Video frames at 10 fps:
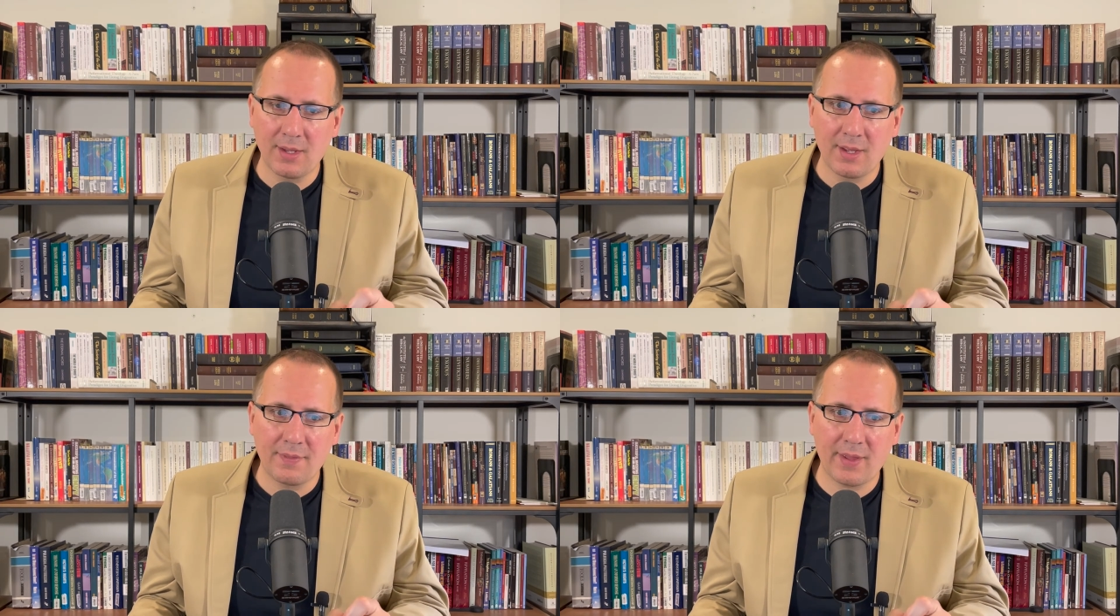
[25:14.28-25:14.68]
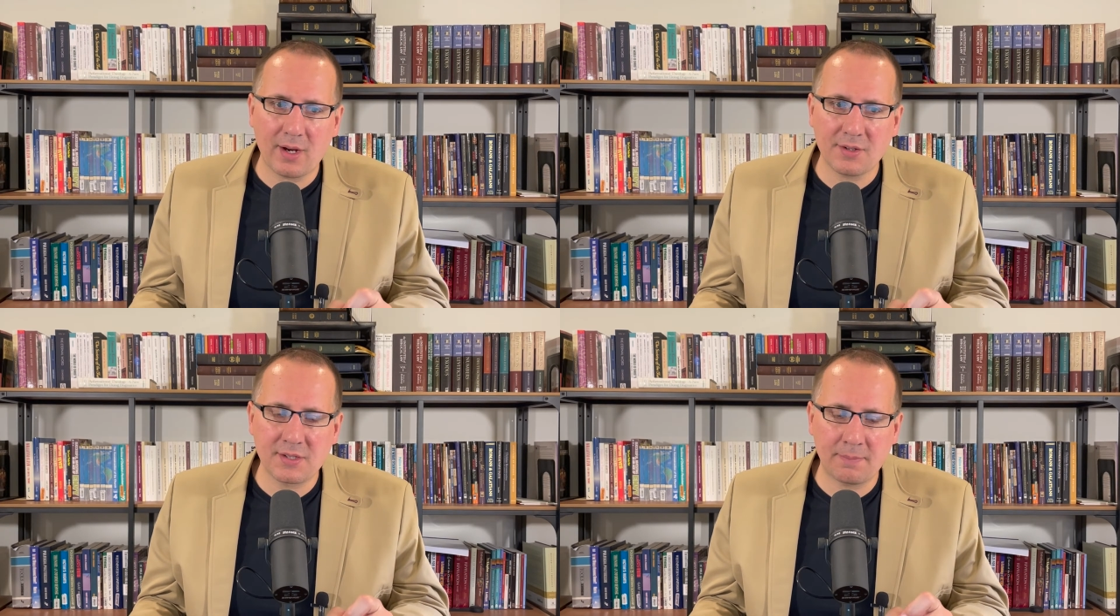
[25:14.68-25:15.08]
They
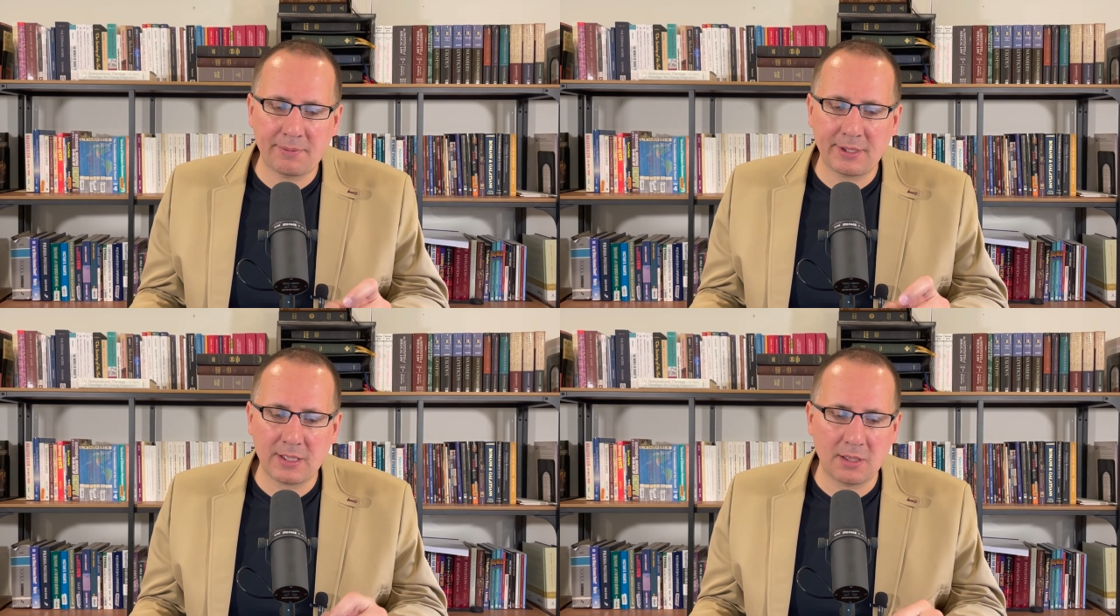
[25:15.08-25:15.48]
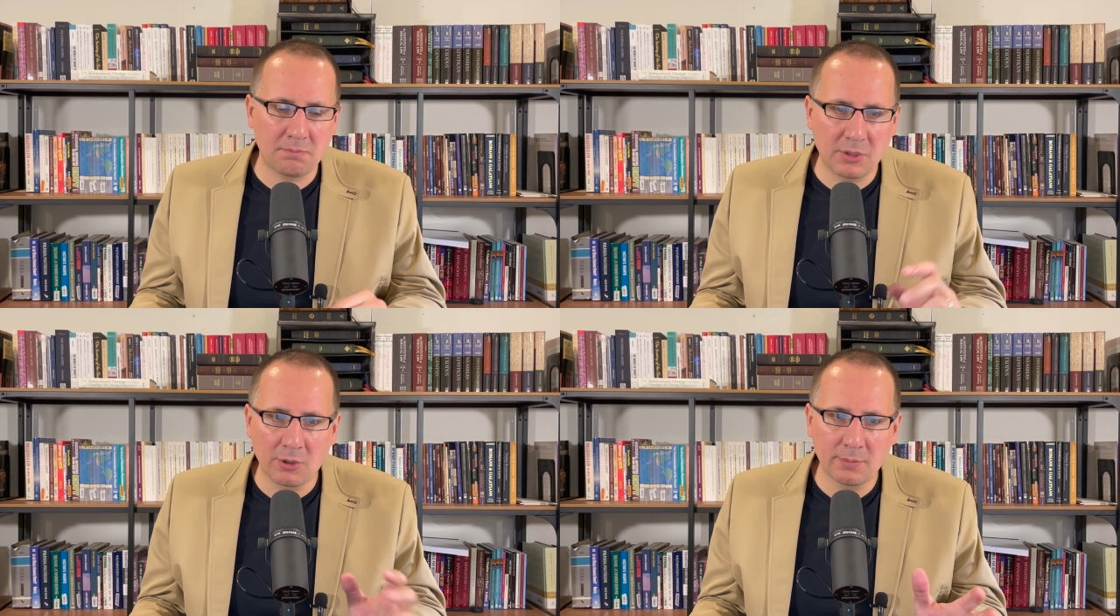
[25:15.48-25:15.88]
are simply
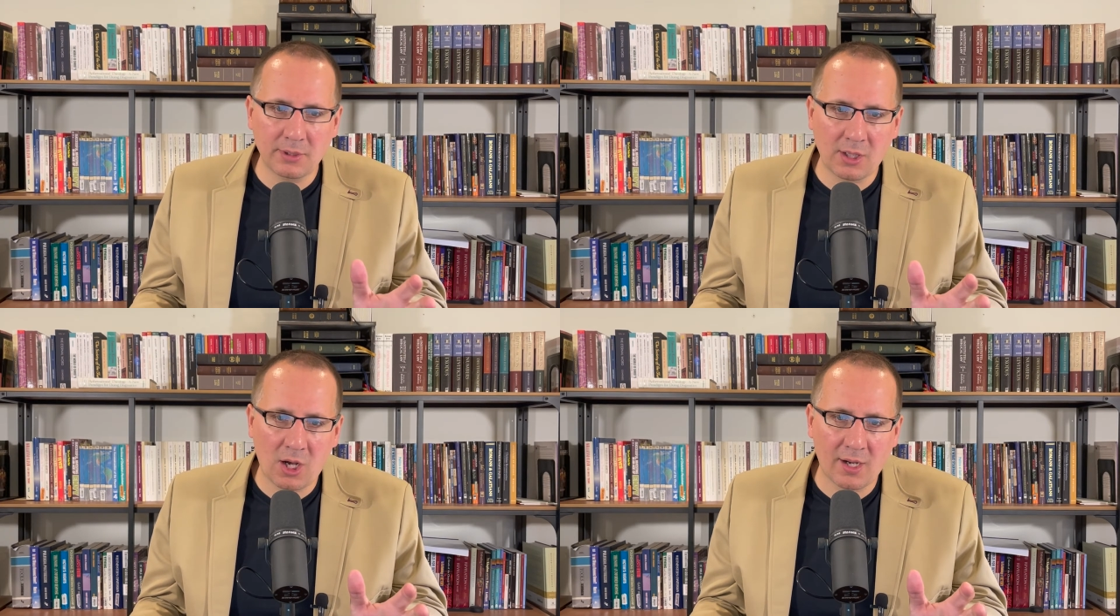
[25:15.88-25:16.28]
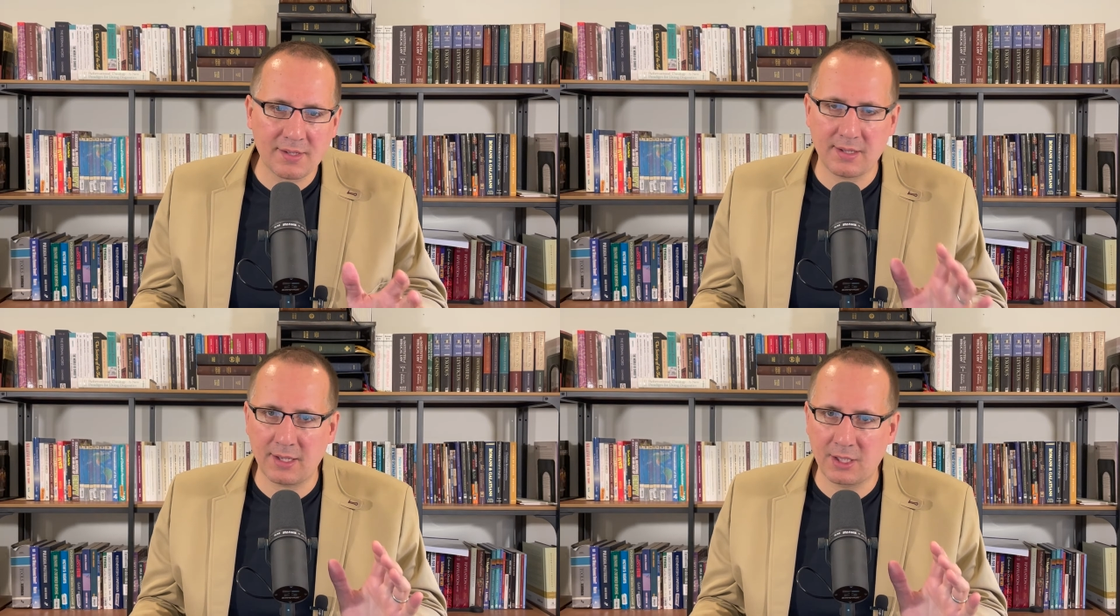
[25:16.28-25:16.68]
immutable
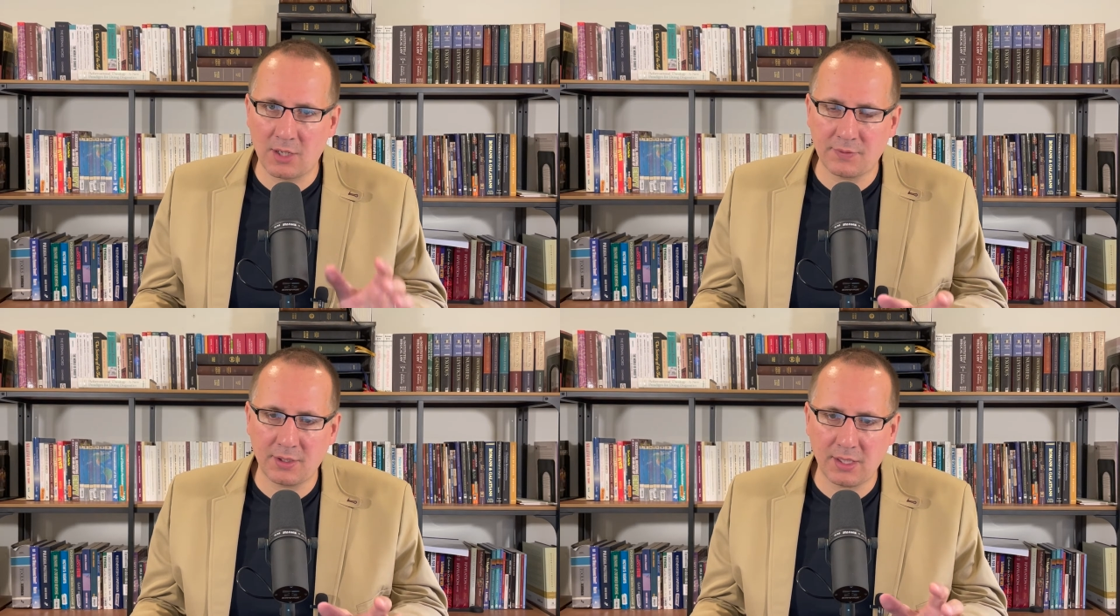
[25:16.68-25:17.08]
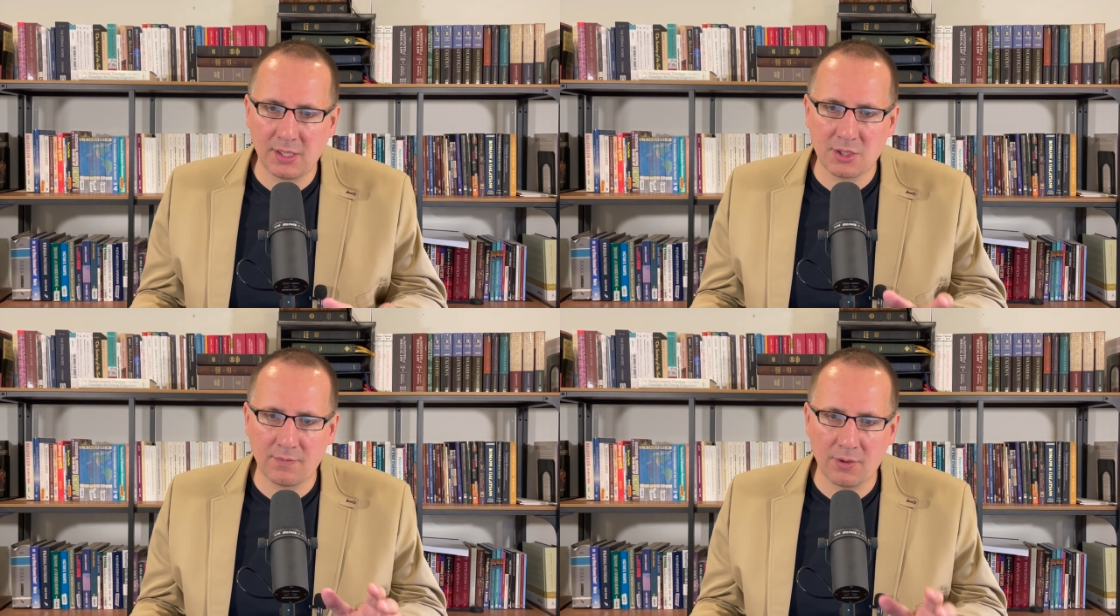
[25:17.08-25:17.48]
laws that govern
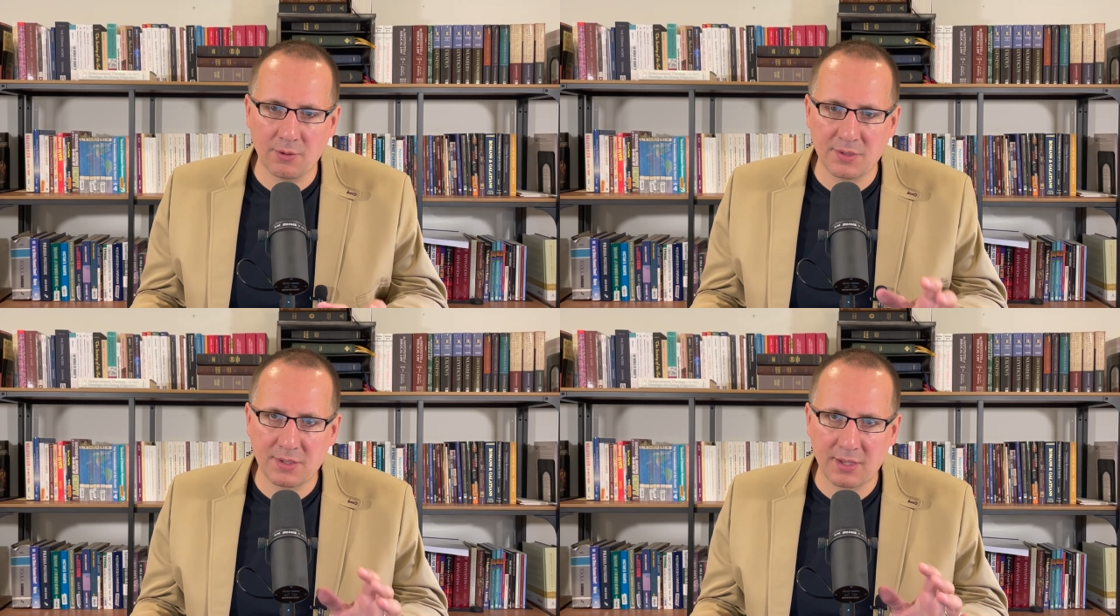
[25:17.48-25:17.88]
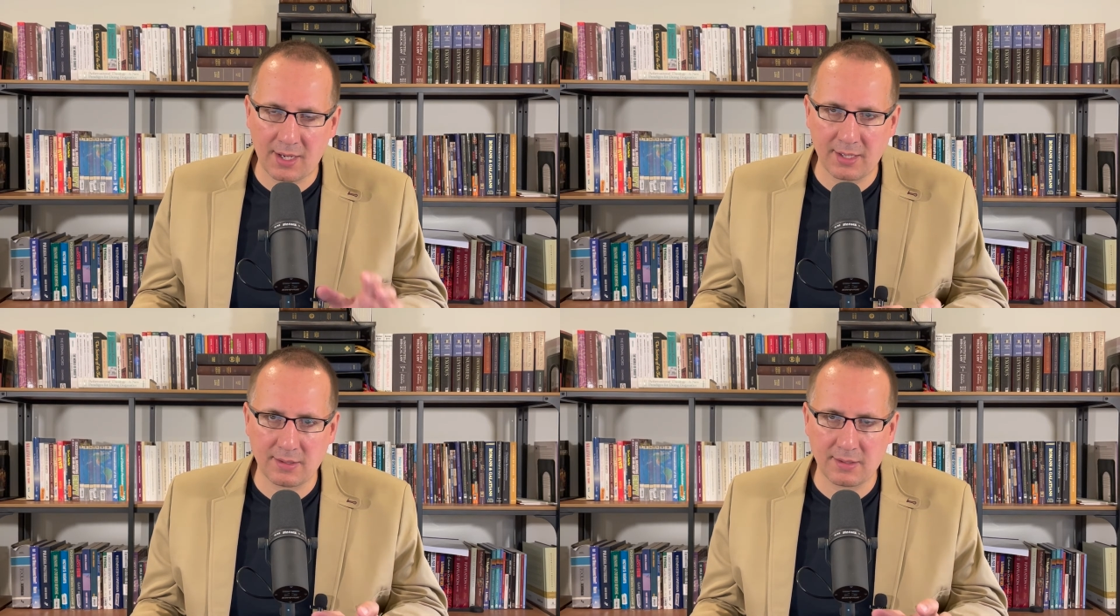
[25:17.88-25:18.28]
each of those
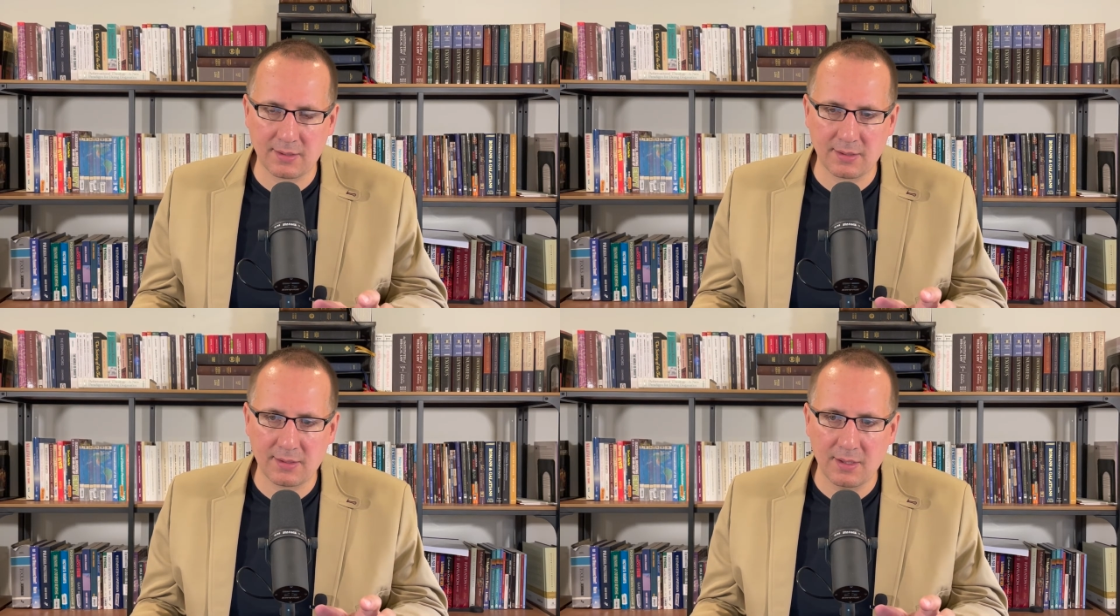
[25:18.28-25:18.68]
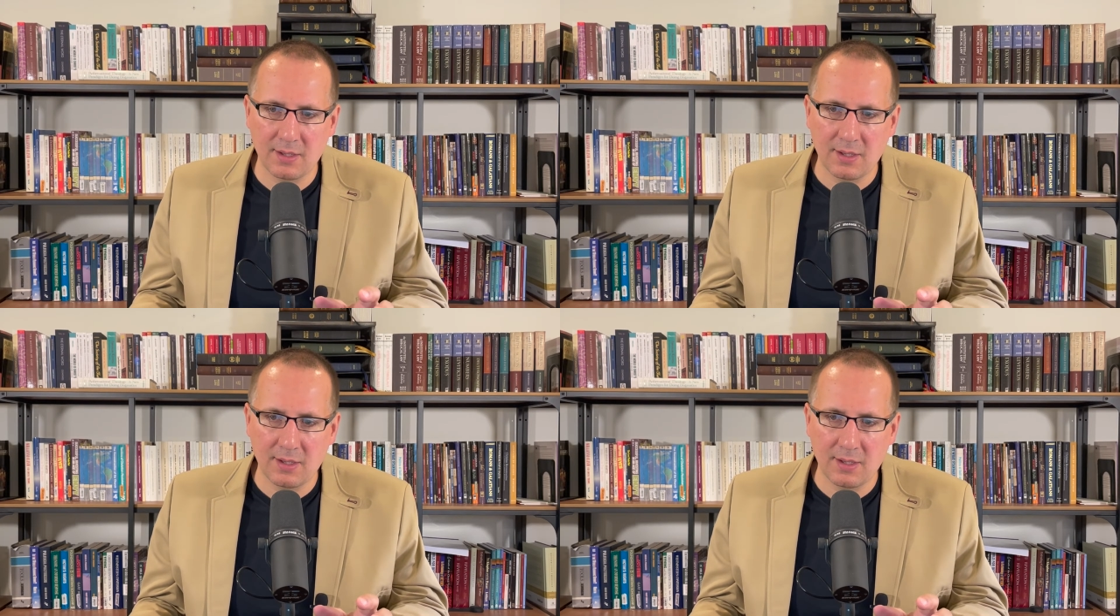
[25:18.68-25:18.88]
sciences.